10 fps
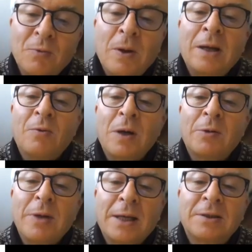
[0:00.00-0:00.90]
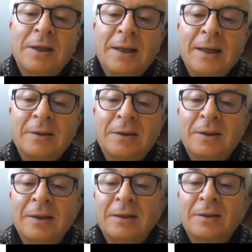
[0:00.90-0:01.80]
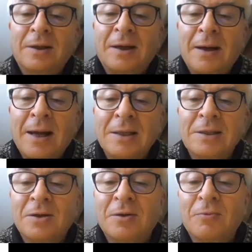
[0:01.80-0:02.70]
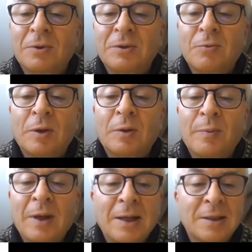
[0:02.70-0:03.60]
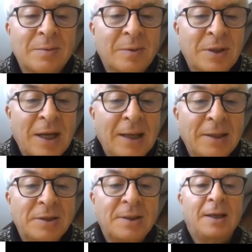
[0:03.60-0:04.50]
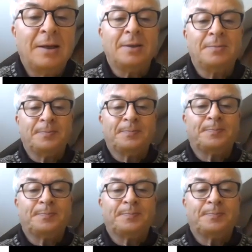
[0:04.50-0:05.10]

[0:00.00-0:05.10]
where we actually get our hands on what has changed here.